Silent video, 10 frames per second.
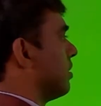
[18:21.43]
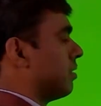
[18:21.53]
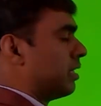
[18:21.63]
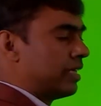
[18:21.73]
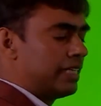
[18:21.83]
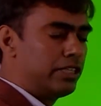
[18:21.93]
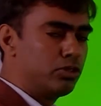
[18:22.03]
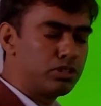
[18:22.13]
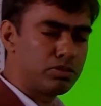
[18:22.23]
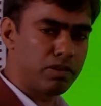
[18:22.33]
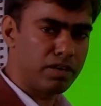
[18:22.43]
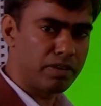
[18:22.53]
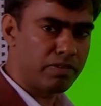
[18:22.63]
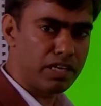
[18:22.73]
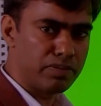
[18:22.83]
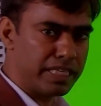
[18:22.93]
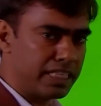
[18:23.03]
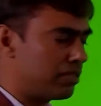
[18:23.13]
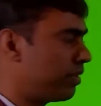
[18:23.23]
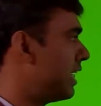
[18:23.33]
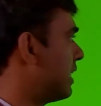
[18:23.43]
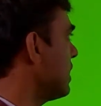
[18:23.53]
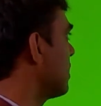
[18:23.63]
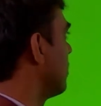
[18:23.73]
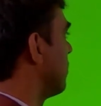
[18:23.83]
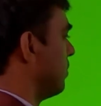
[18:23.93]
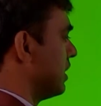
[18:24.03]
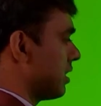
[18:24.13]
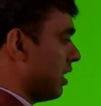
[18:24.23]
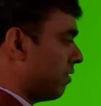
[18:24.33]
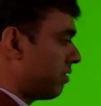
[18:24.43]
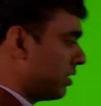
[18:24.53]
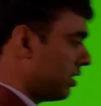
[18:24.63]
reduced form of augmented matrix, means after